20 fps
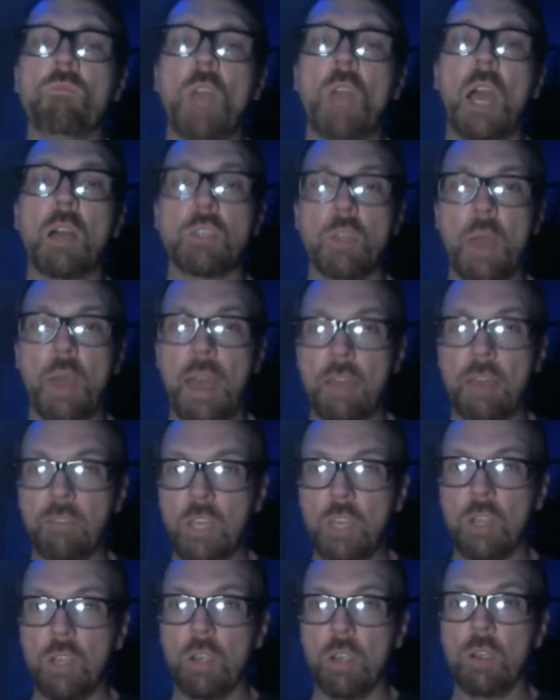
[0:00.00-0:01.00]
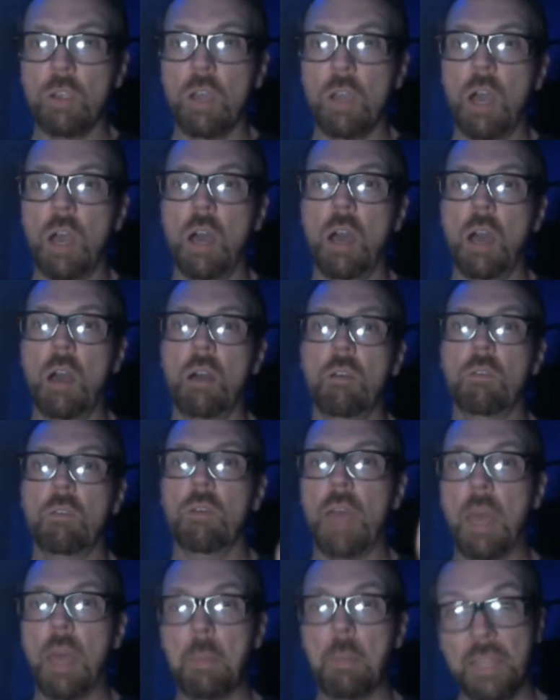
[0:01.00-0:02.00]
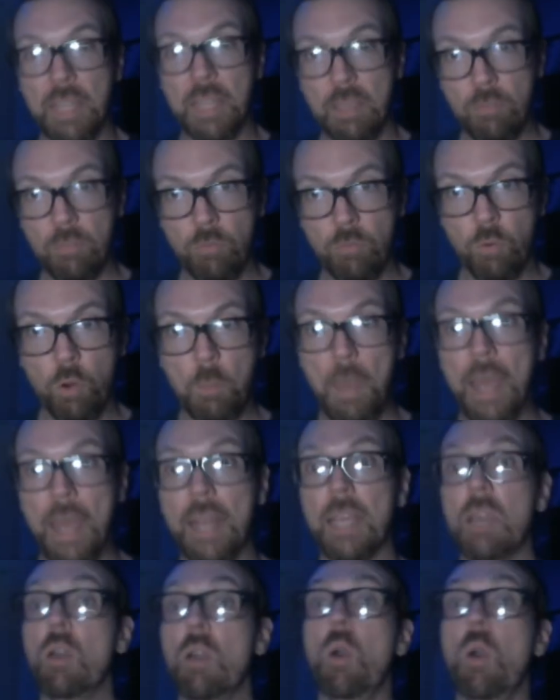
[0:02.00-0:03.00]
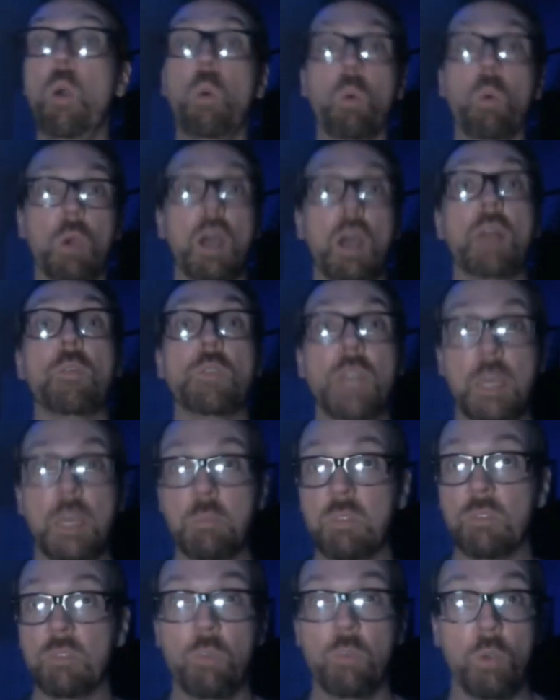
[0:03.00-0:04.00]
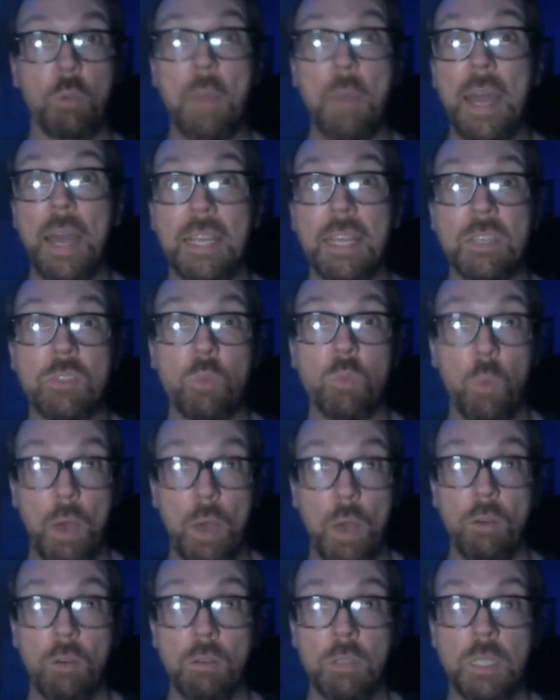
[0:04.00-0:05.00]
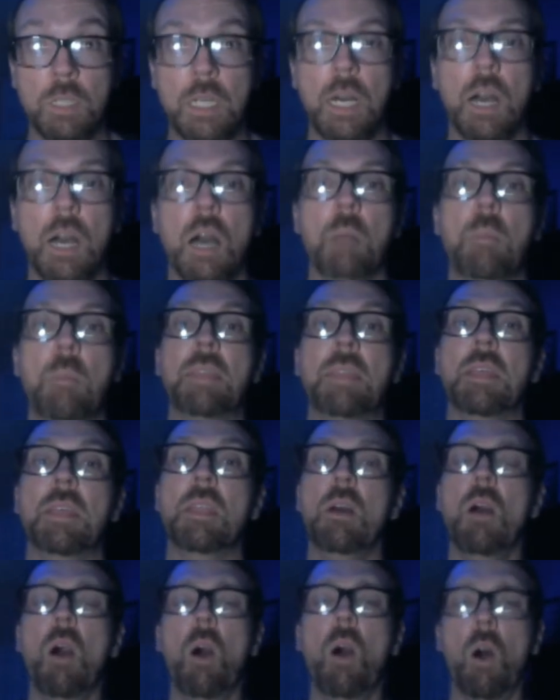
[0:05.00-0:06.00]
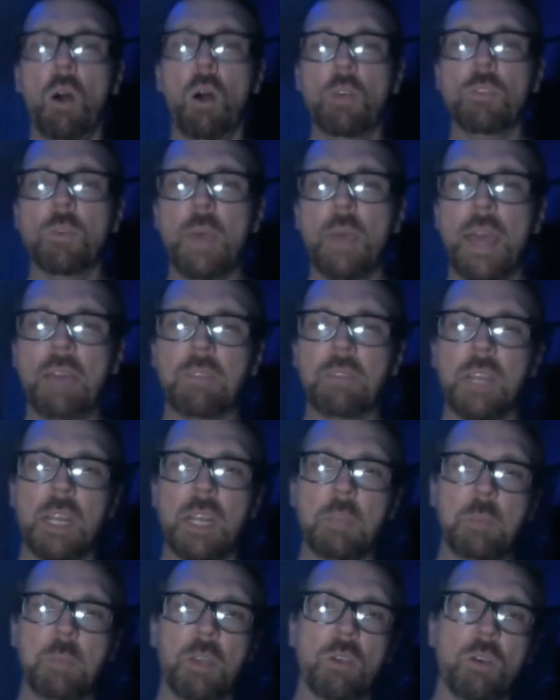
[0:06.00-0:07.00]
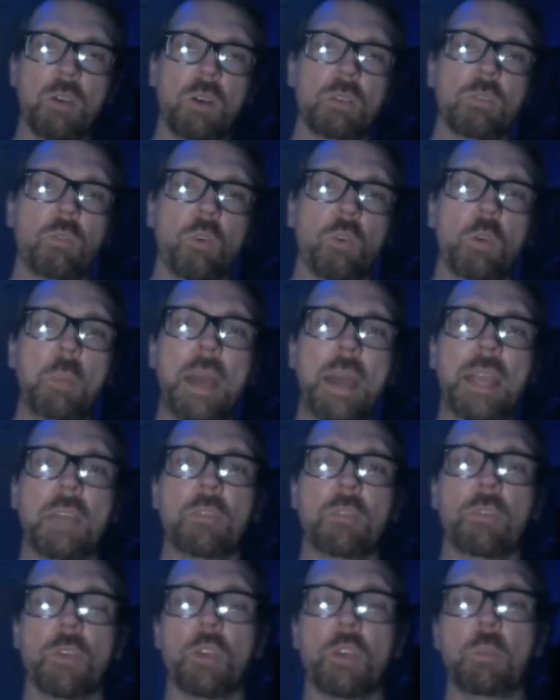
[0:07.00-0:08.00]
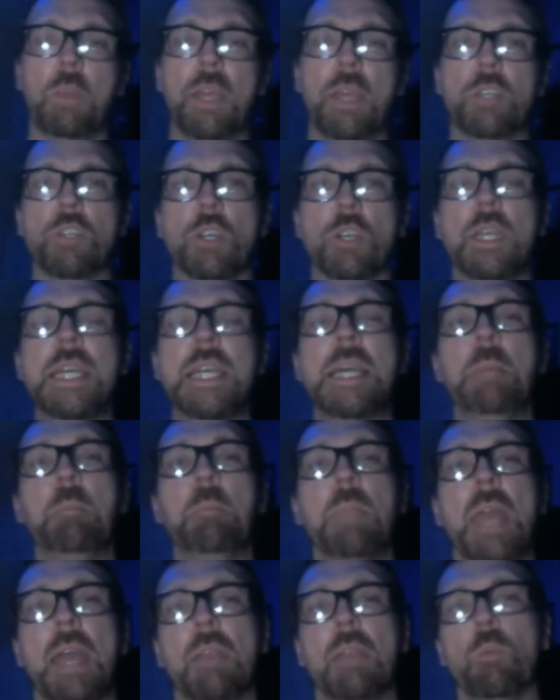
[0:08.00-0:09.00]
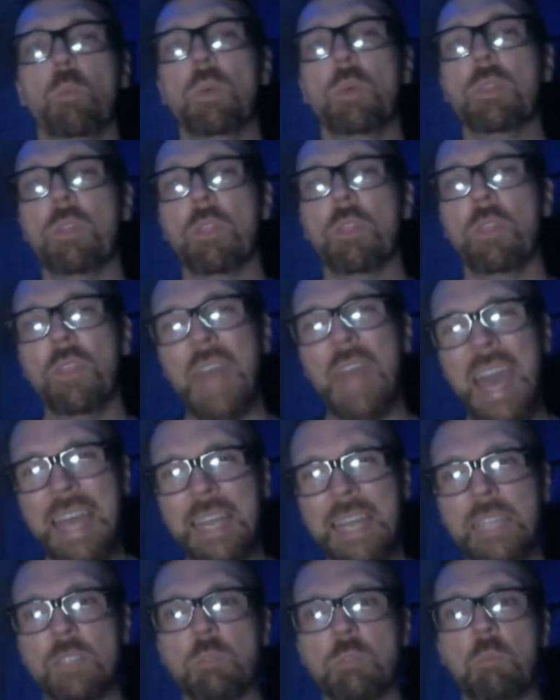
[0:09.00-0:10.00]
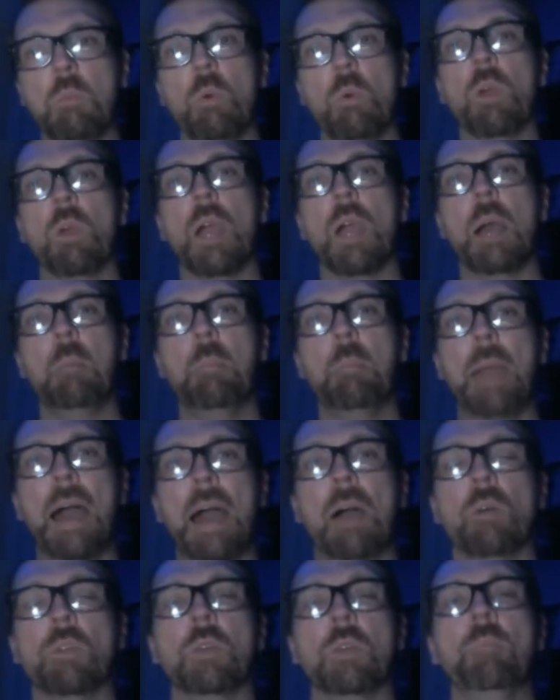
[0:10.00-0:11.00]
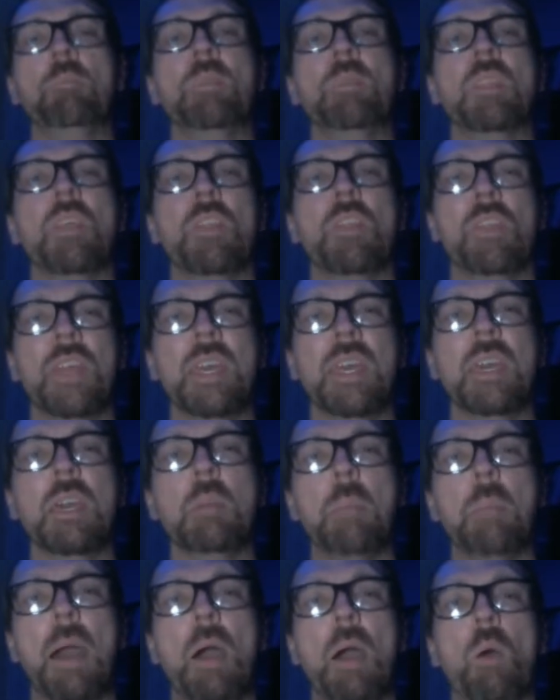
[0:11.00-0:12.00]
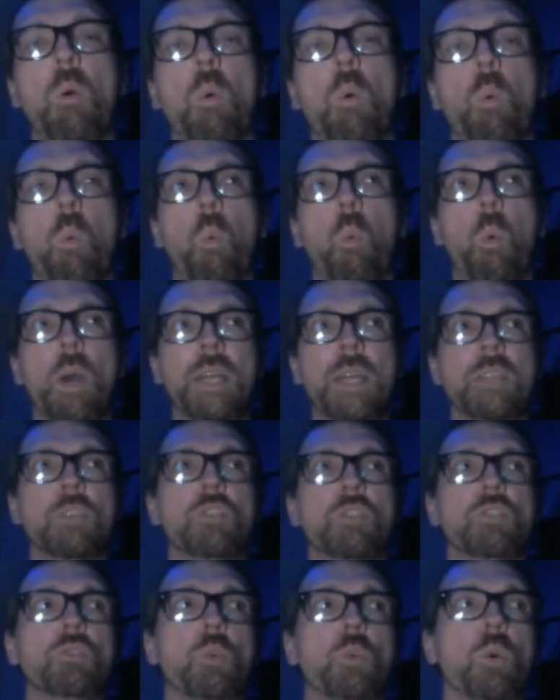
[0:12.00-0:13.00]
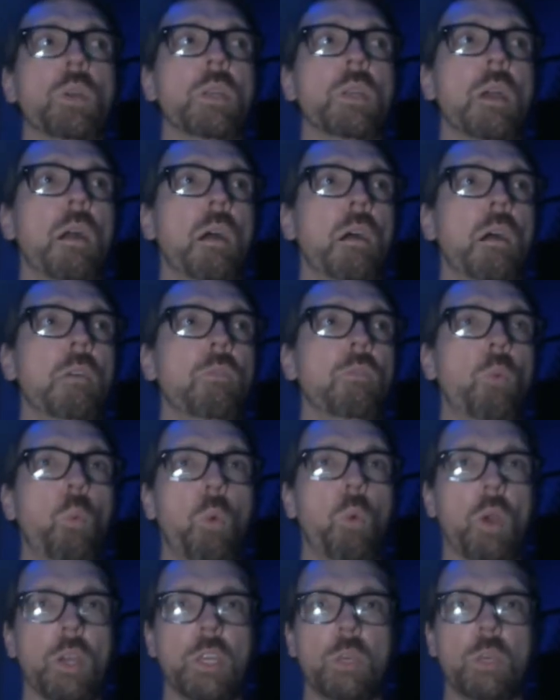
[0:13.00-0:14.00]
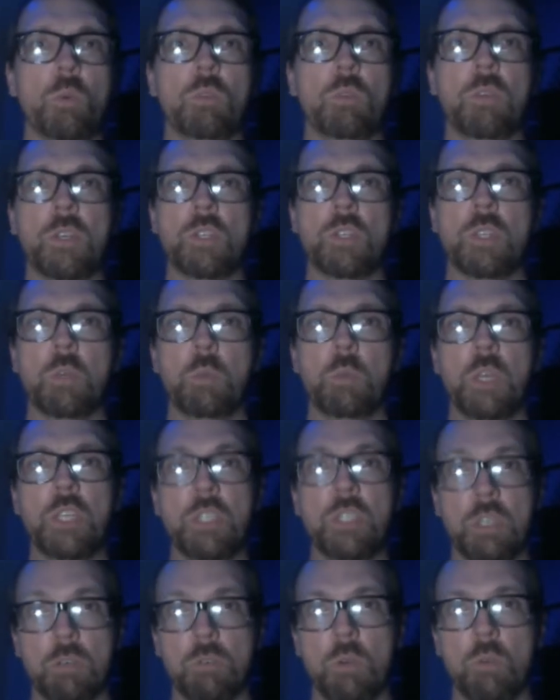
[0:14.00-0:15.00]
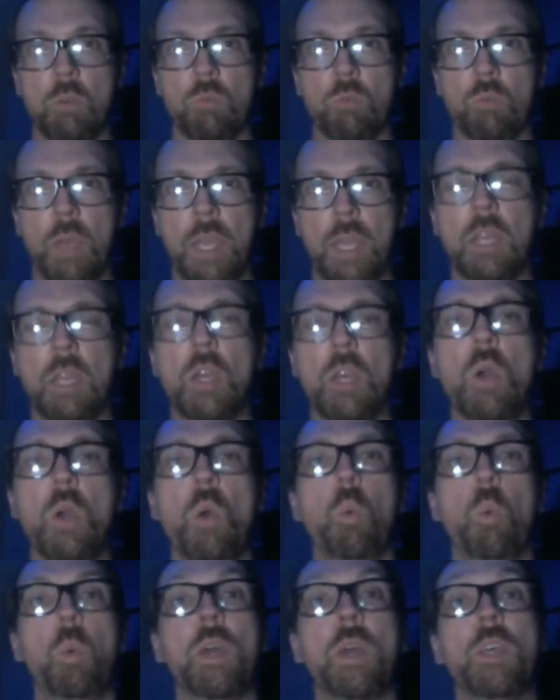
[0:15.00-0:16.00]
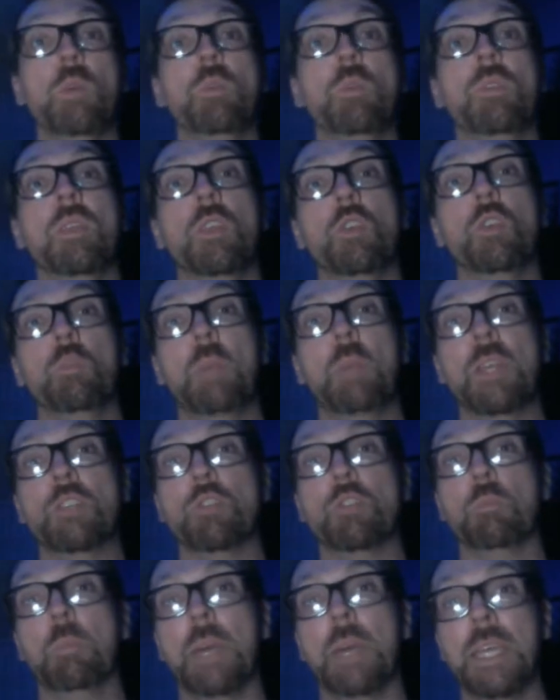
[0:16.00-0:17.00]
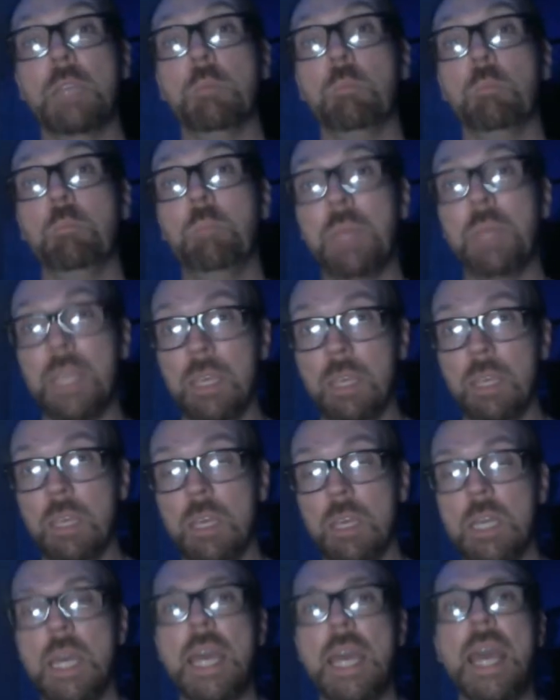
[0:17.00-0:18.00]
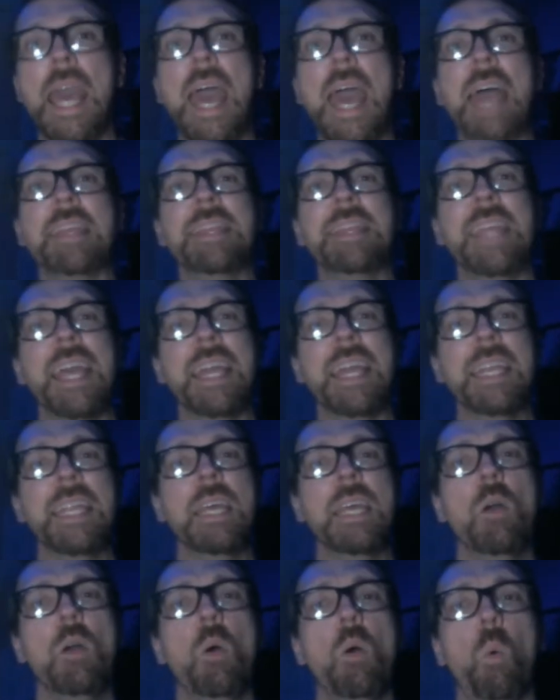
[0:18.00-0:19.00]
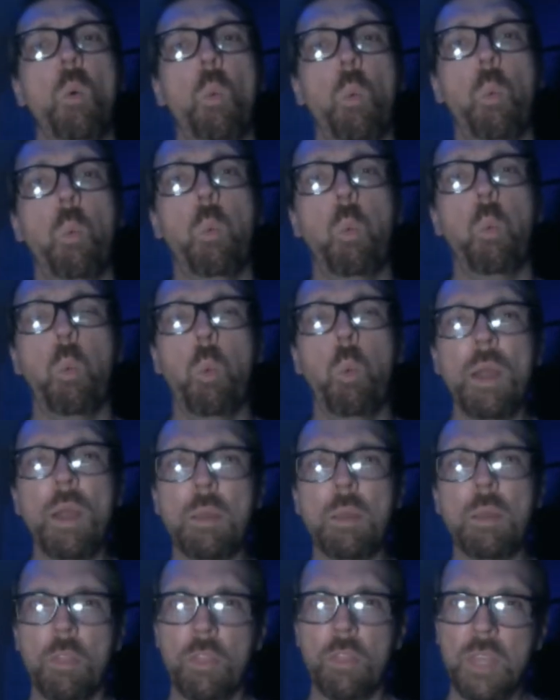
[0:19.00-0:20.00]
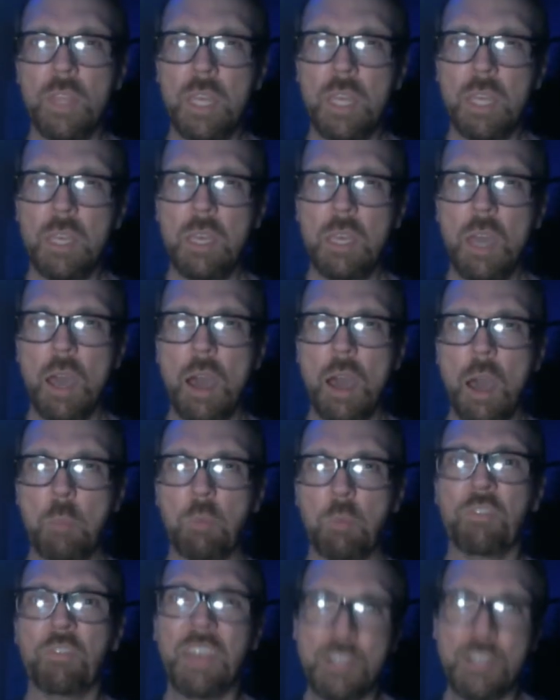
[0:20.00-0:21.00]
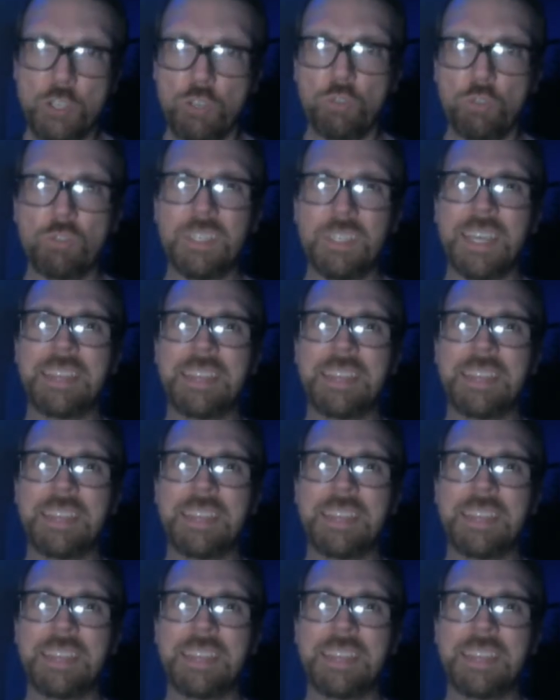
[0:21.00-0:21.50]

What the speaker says: also have here MLA formatting or other types of formatting as well. And then also I have an item here called formatting for your major. And with that, it's more about thinking about what sort of work you eventually want to do, right? What you think your major might be. And then what the professionals